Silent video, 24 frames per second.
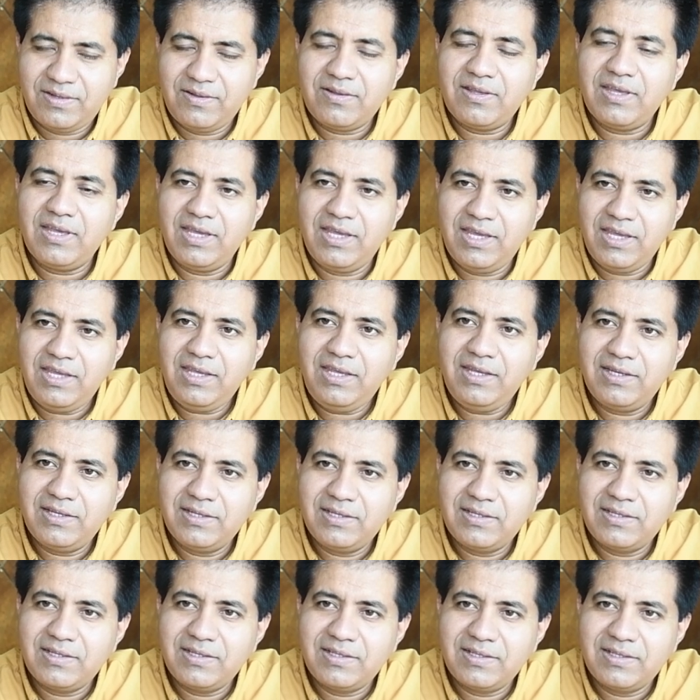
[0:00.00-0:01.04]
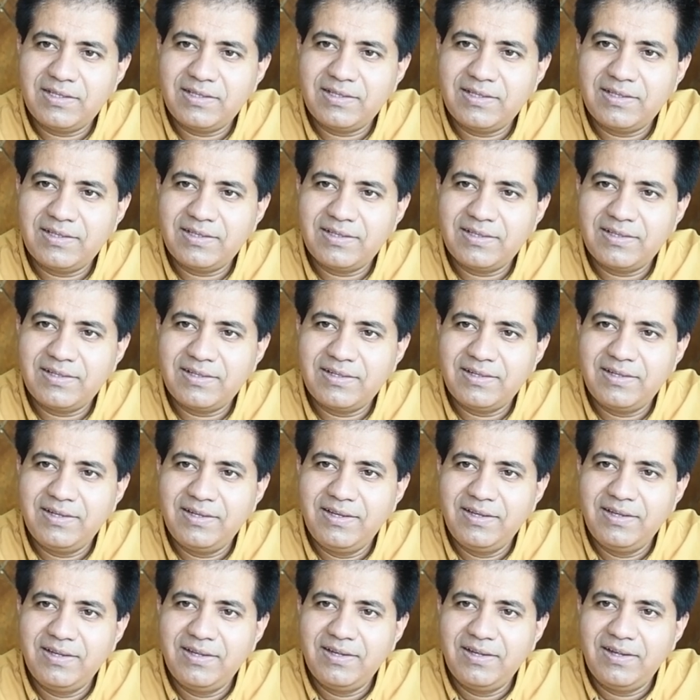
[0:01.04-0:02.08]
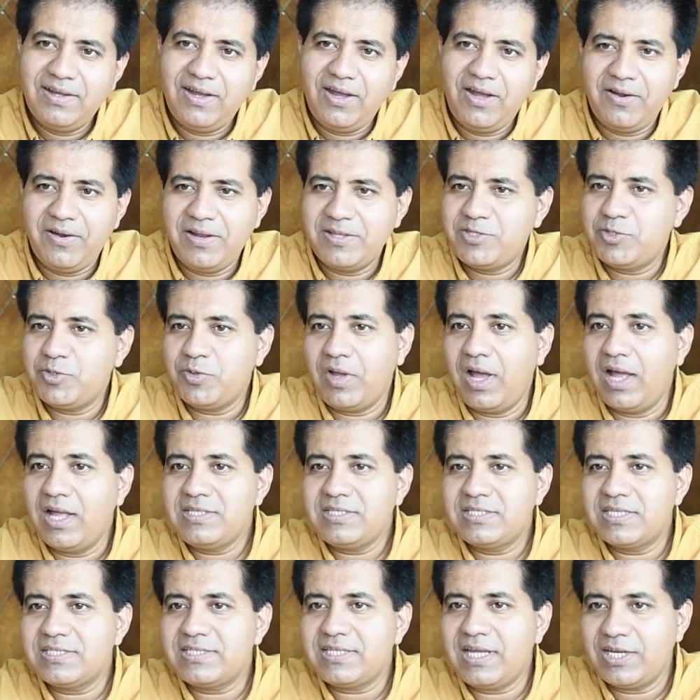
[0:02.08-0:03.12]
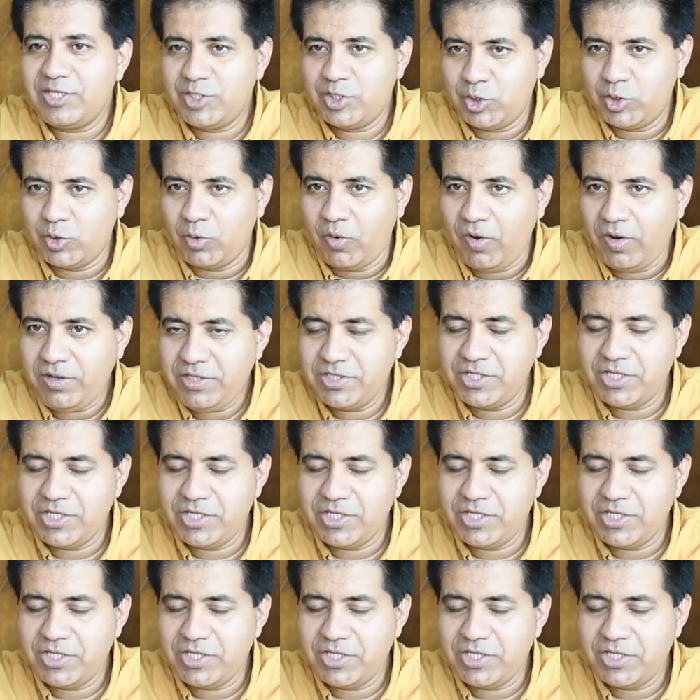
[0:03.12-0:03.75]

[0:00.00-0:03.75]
Okay. All right, so your answers are short.